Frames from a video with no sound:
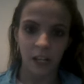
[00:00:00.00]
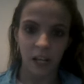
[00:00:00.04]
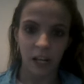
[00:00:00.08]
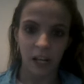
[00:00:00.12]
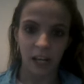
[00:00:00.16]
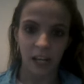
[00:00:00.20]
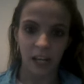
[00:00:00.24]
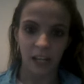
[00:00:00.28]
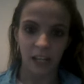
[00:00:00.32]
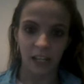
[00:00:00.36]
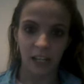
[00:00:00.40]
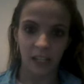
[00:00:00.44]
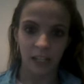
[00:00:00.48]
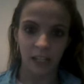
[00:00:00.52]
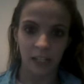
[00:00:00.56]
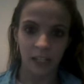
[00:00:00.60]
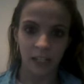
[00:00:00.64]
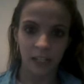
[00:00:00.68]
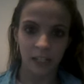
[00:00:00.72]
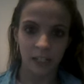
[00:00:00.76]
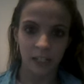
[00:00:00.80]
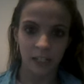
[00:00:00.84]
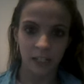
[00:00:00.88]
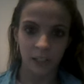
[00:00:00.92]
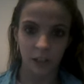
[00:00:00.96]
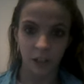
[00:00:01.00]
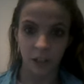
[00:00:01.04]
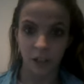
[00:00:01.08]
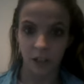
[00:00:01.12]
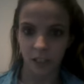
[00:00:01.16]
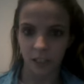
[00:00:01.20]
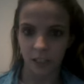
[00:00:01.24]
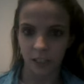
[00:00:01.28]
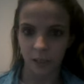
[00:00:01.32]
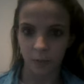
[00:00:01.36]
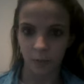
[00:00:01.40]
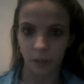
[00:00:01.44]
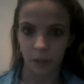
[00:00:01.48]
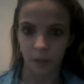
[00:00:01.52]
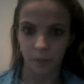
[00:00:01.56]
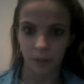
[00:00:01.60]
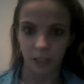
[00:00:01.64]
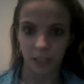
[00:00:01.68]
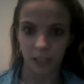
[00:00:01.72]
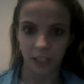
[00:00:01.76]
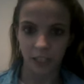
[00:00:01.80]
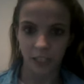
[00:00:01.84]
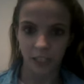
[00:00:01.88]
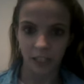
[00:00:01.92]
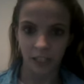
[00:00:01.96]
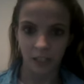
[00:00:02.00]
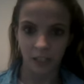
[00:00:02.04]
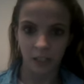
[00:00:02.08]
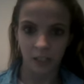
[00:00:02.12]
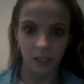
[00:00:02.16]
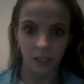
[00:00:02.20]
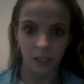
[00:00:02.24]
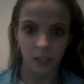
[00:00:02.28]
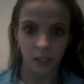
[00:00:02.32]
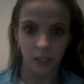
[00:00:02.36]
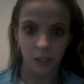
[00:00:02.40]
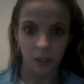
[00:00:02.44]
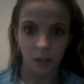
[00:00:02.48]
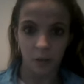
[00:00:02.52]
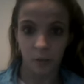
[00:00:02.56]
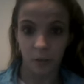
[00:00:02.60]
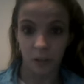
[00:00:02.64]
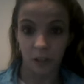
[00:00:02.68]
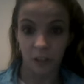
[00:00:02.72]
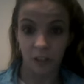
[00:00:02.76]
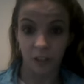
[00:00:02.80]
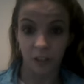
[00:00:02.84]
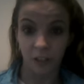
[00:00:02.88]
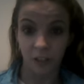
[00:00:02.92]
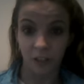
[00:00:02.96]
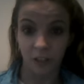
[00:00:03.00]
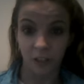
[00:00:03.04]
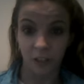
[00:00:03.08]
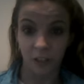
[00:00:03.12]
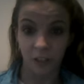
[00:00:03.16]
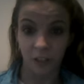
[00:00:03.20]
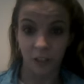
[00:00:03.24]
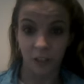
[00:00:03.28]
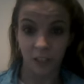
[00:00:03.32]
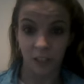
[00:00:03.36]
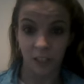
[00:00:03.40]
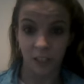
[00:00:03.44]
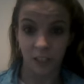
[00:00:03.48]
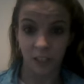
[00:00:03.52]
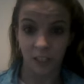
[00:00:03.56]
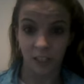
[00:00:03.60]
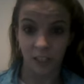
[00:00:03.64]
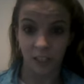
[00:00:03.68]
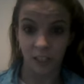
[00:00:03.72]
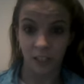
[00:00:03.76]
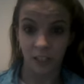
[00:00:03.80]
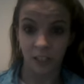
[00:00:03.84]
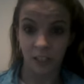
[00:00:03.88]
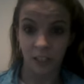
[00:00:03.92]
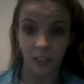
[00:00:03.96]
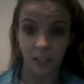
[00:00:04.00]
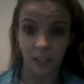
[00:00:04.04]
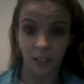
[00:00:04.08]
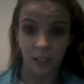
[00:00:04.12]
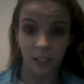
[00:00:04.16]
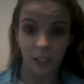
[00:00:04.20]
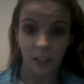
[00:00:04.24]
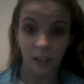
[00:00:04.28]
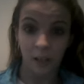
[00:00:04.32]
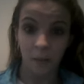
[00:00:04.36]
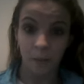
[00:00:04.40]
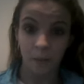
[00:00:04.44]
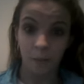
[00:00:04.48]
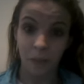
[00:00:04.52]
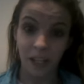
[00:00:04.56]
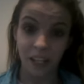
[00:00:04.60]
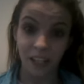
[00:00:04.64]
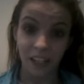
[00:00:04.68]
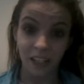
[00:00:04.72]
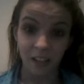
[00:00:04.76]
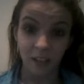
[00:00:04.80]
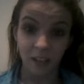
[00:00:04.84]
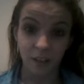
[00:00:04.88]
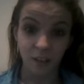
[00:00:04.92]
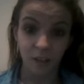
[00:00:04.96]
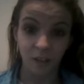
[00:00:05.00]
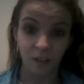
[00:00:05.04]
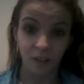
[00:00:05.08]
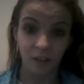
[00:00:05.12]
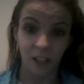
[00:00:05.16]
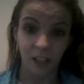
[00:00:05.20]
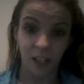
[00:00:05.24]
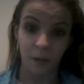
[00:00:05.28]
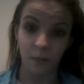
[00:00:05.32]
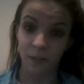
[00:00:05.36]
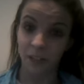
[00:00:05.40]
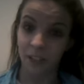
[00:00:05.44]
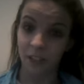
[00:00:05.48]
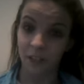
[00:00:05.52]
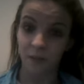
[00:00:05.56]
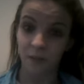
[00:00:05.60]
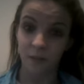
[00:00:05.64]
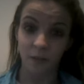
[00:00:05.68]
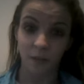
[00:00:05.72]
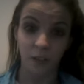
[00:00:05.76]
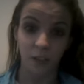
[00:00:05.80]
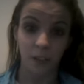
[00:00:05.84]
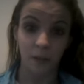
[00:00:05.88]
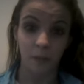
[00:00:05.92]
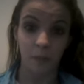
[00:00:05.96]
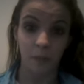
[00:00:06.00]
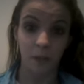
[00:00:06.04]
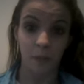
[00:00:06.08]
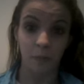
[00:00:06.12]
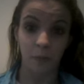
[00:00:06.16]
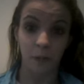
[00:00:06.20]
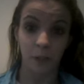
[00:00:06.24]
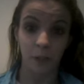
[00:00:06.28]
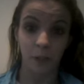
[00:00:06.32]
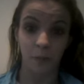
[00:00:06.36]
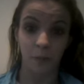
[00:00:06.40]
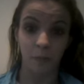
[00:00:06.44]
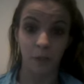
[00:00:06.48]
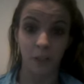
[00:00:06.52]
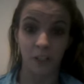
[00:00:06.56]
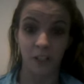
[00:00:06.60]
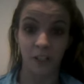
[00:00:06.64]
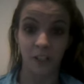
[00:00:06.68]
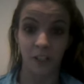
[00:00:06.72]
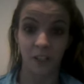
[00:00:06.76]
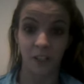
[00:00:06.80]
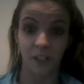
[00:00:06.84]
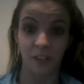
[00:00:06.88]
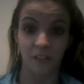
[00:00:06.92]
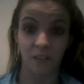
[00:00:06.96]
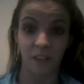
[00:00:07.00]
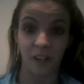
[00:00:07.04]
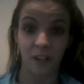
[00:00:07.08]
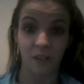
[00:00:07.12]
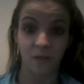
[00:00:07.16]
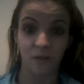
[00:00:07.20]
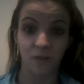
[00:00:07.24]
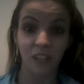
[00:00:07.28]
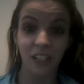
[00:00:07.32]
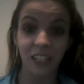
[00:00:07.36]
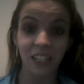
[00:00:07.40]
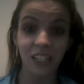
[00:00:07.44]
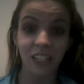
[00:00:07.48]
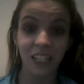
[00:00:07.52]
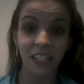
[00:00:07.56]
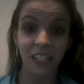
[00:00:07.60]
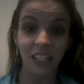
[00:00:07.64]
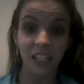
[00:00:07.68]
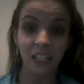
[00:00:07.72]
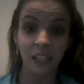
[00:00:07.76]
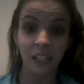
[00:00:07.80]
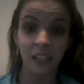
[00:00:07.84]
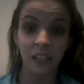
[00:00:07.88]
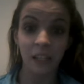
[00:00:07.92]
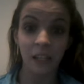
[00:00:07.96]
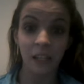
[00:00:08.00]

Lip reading: I started experimenting with hallucinogens and pills. I was never really a big pill person, so not really.